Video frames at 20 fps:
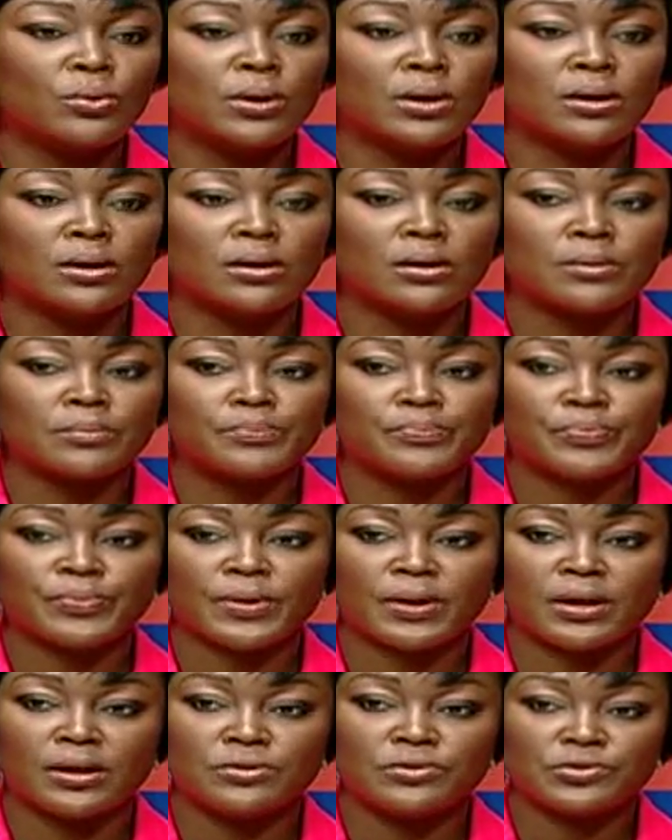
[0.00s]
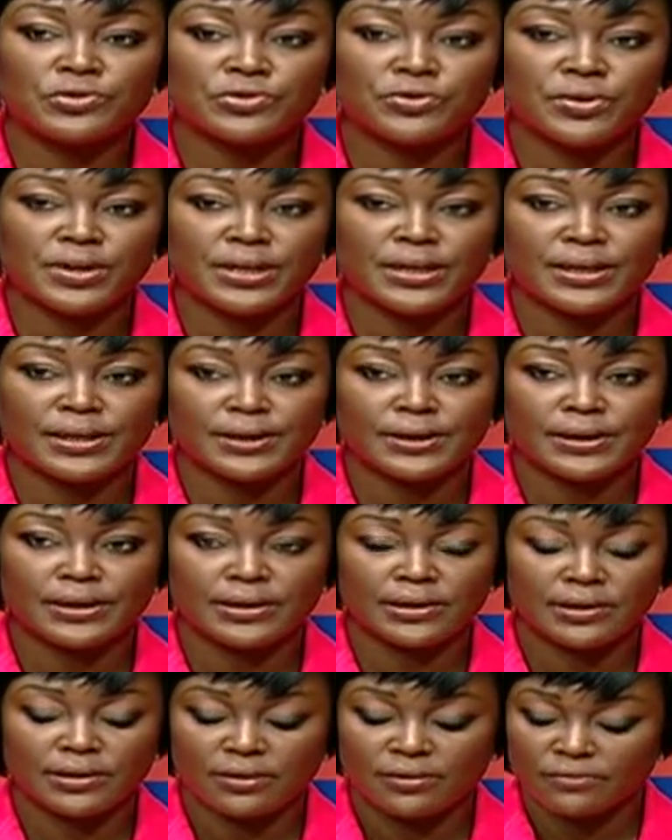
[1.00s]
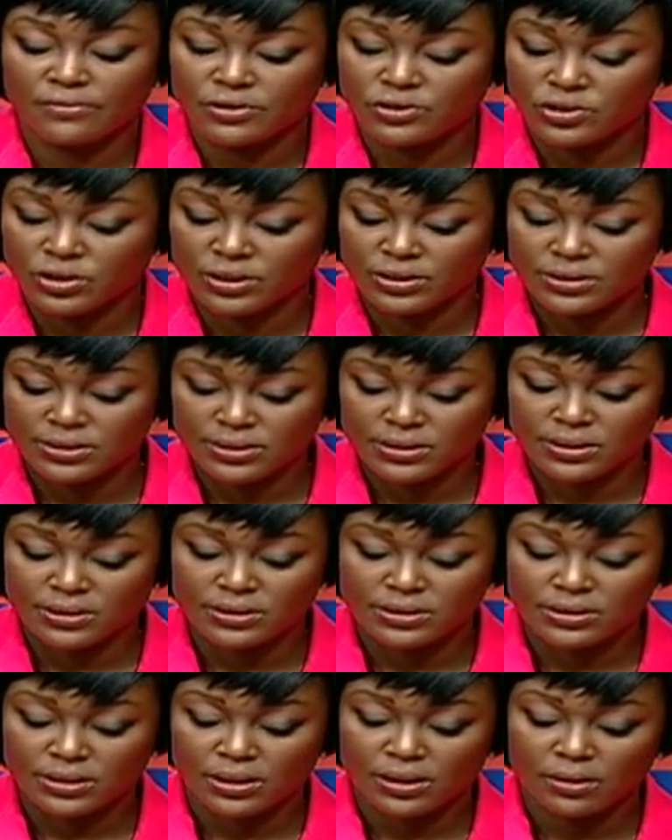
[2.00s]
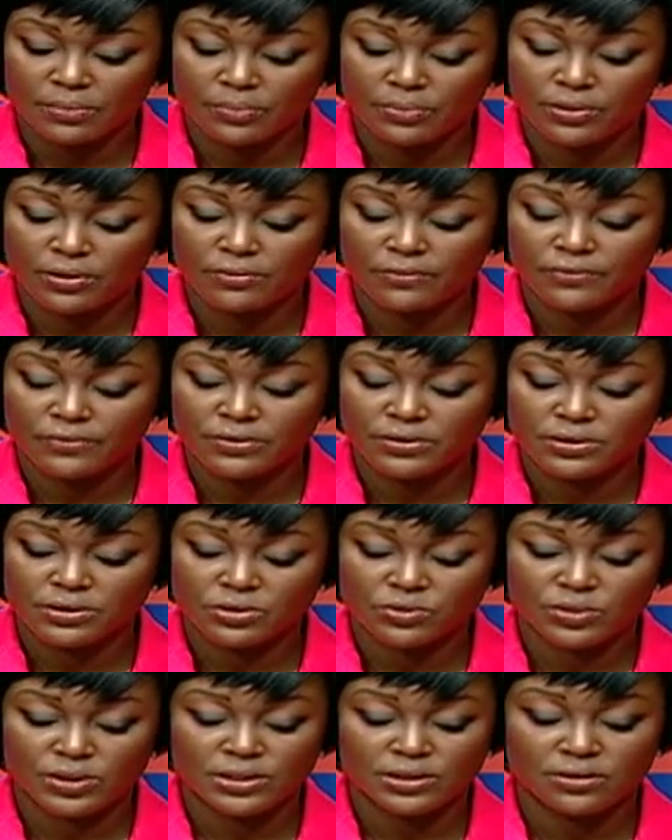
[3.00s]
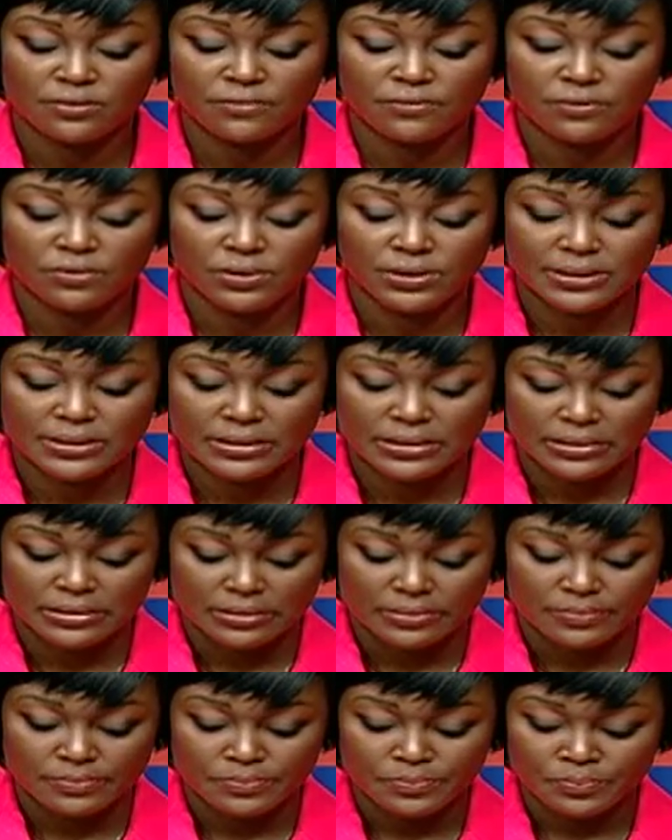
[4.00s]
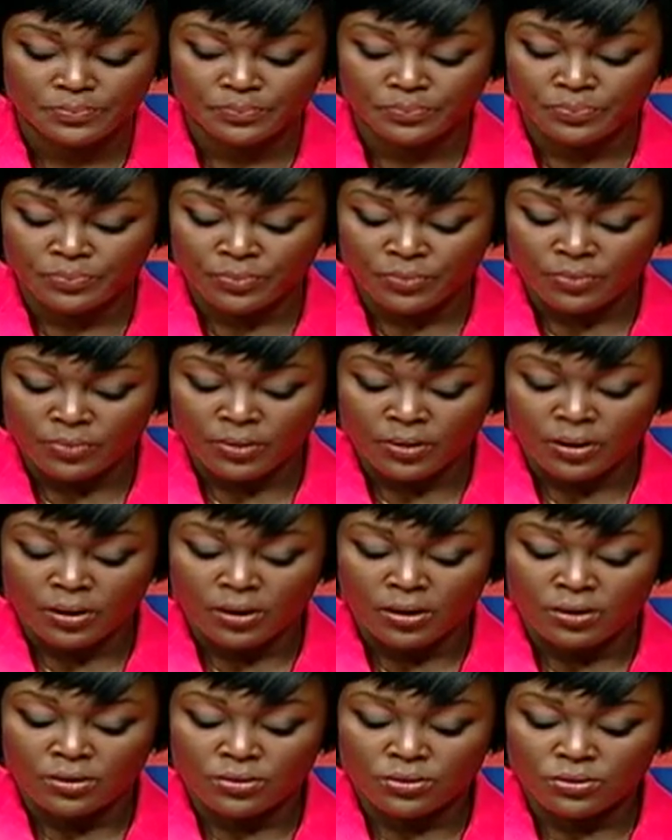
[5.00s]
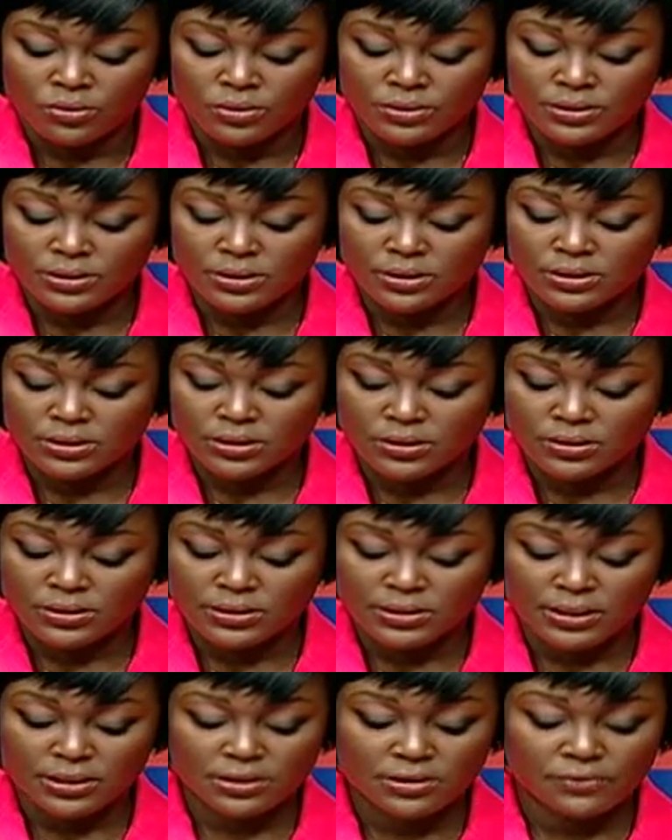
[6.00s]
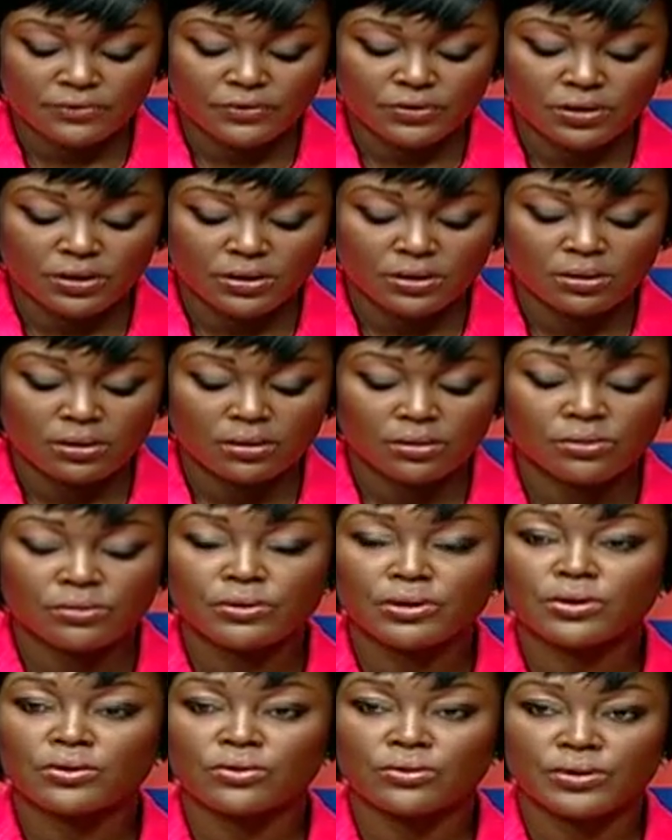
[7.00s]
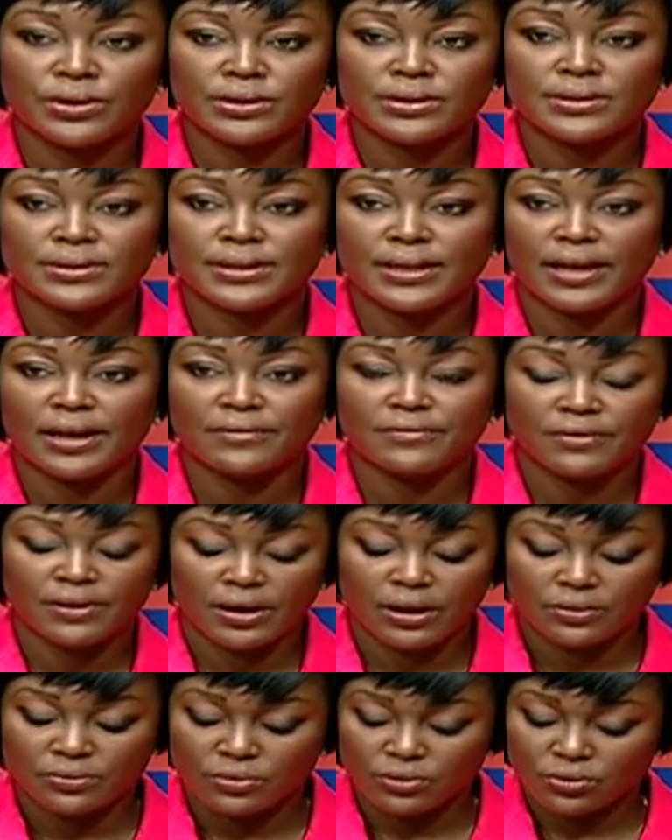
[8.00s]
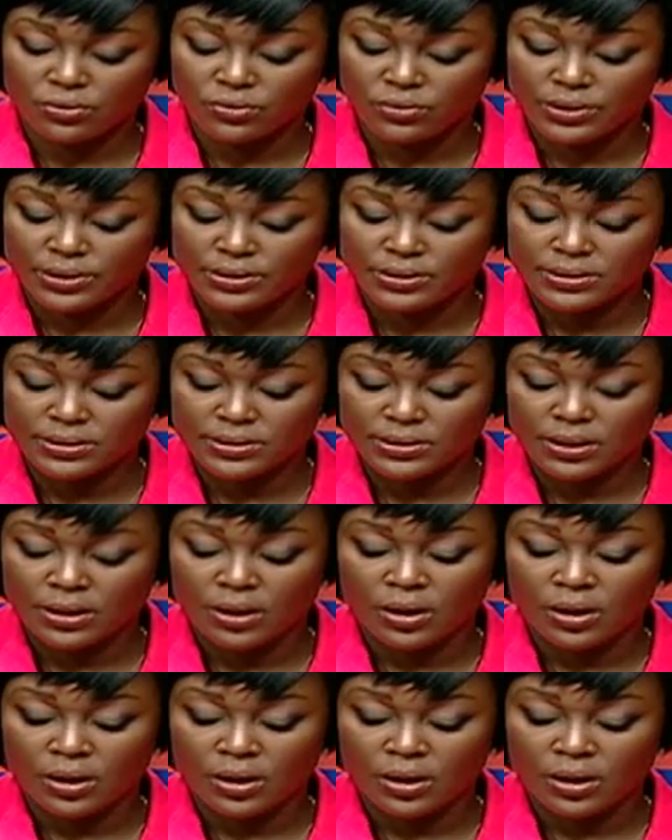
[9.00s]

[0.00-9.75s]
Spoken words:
were in training in the division since April 1st, 2014. Those successful recruits, lifeguard recruits,